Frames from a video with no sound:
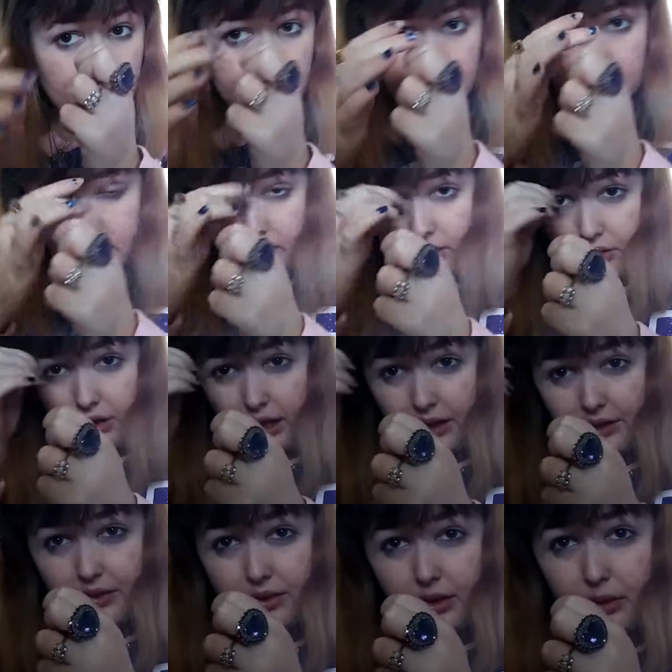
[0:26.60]
like the other
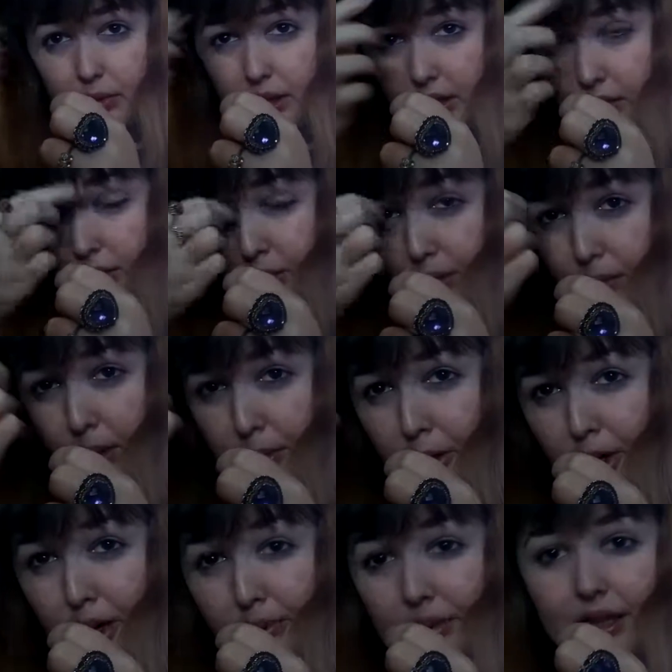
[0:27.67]
day, so I went in with my
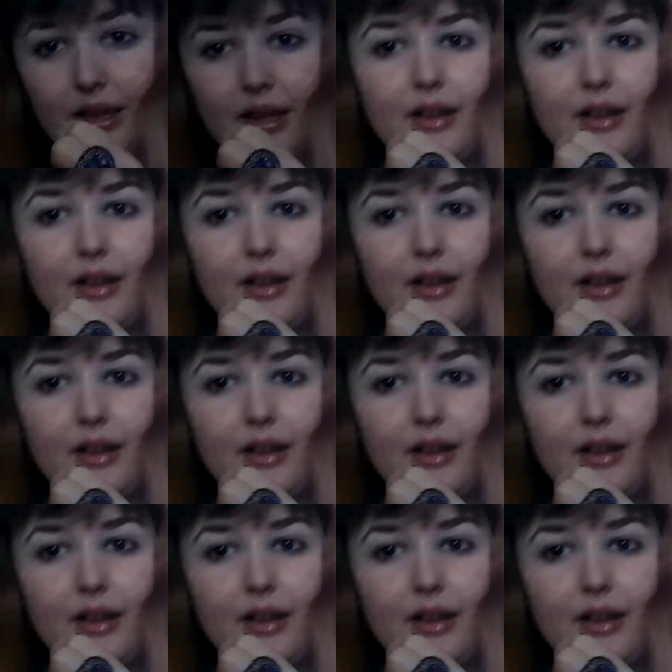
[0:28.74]
mom and